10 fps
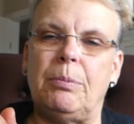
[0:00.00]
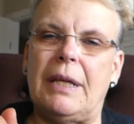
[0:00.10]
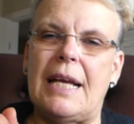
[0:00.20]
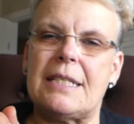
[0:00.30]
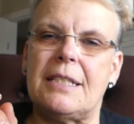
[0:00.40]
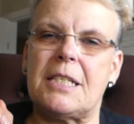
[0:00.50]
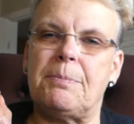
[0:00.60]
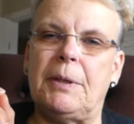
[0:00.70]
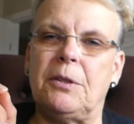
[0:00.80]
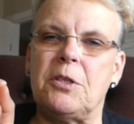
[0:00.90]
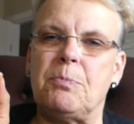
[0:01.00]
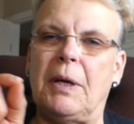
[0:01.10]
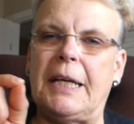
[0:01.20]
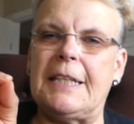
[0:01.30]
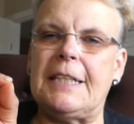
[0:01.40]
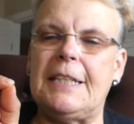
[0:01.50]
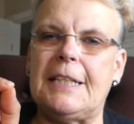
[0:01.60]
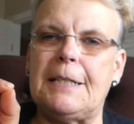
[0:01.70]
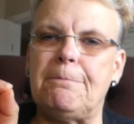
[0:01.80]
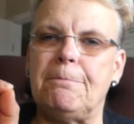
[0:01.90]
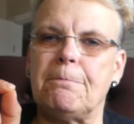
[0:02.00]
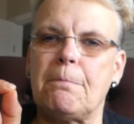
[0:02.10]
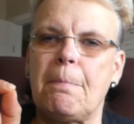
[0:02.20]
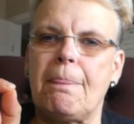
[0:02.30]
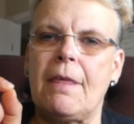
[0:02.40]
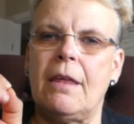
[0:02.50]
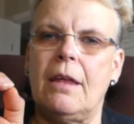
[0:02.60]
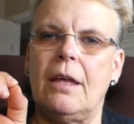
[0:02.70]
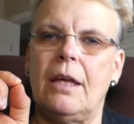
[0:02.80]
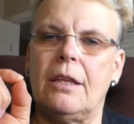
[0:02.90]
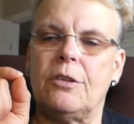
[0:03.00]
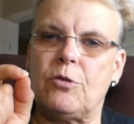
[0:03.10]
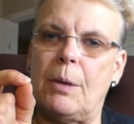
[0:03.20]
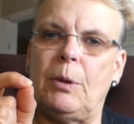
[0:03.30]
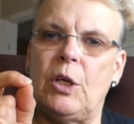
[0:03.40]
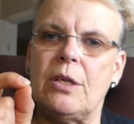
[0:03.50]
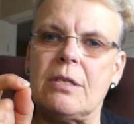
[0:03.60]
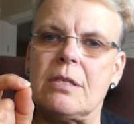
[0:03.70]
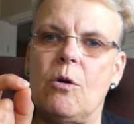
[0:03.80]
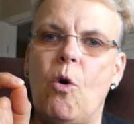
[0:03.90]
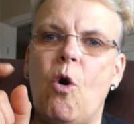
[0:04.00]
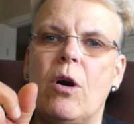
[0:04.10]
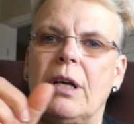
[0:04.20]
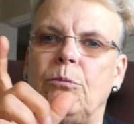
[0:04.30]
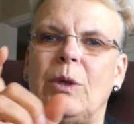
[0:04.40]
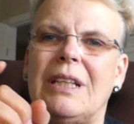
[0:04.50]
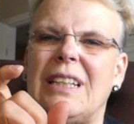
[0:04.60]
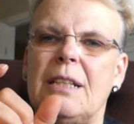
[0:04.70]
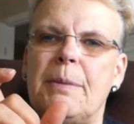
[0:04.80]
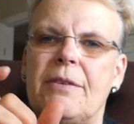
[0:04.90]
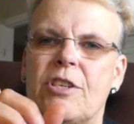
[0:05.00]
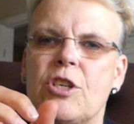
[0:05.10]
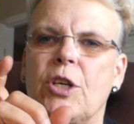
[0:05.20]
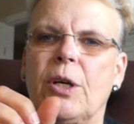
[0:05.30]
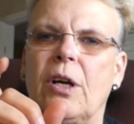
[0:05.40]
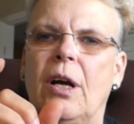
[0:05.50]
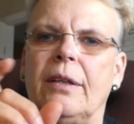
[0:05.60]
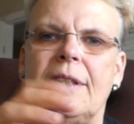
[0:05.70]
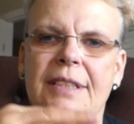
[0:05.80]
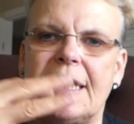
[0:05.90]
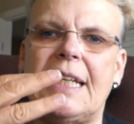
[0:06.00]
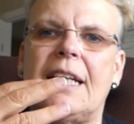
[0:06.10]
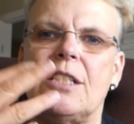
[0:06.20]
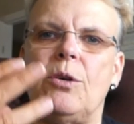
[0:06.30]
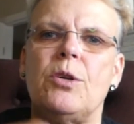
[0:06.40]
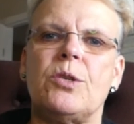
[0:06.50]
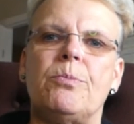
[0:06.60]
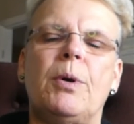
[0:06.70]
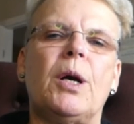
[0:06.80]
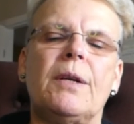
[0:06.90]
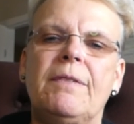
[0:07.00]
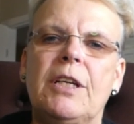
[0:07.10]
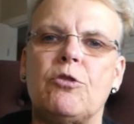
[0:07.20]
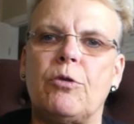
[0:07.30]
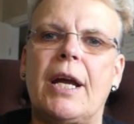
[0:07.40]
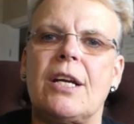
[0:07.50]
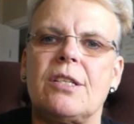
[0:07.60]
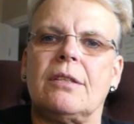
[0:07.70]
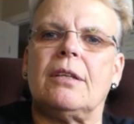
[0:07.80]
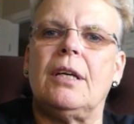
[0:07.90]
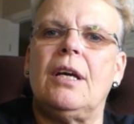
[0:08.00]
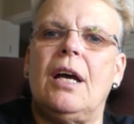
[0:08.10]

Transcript: plastic spinners by the treble hooks, or with a little bit of skirt on. This again is also part of the attraction